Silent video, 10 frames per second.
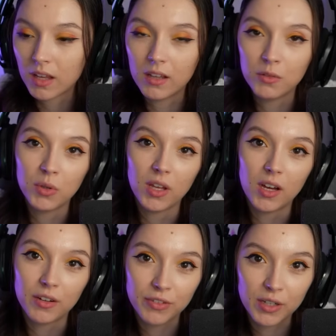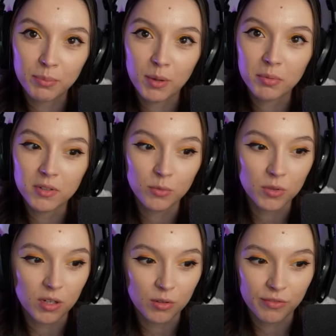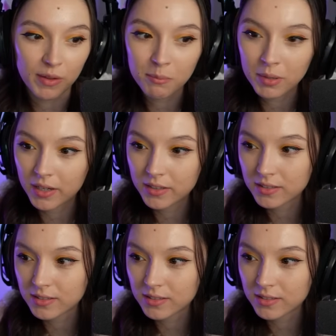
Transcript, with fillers: and we are very popular with our vampires,